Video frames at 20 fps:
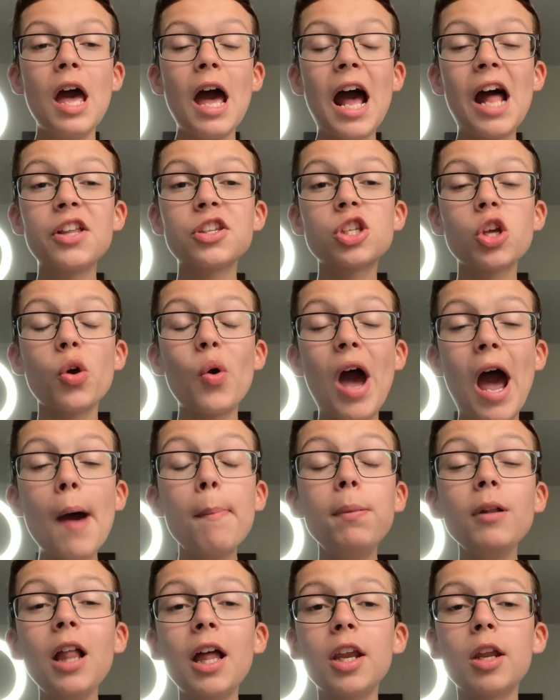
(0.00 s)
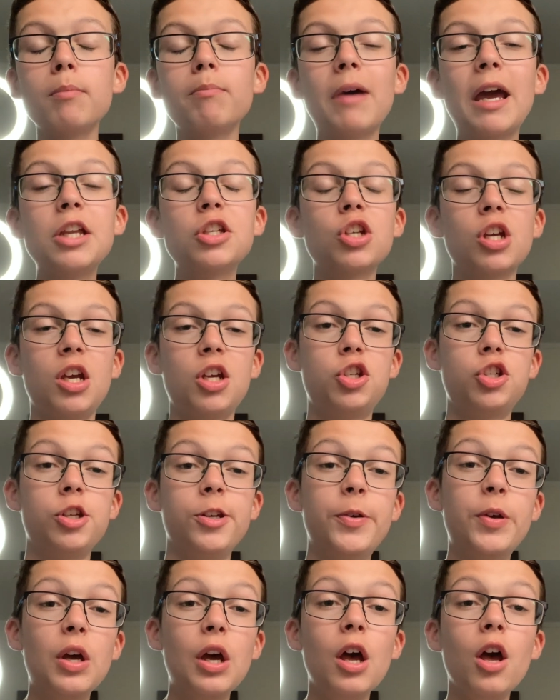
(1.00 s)
And so Apple had a major
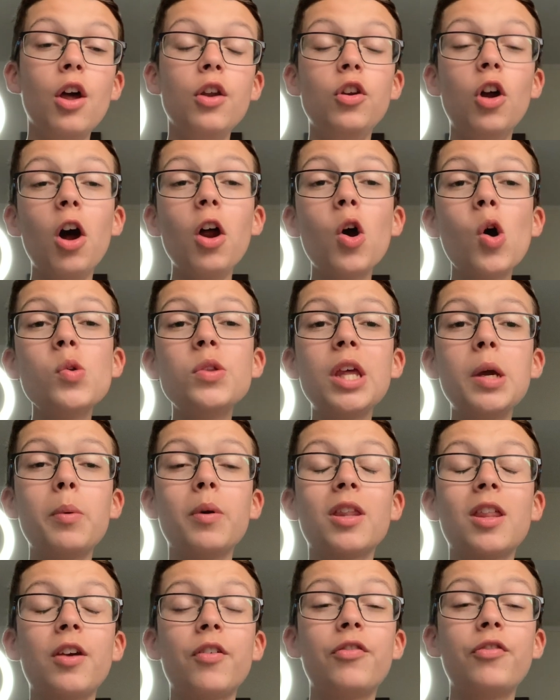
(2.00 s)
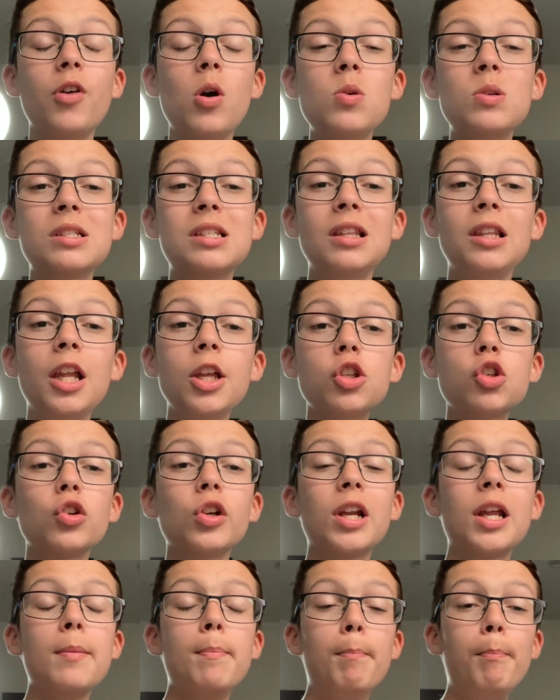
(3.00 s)
issue. Not only were their phones
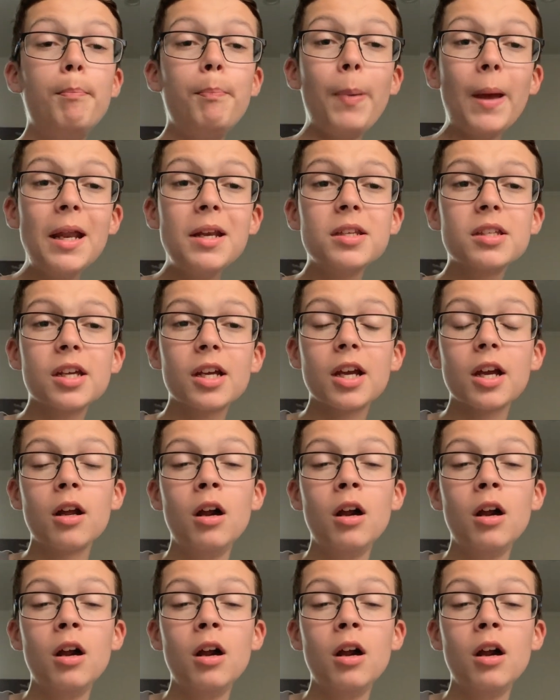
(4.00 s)
literally bending,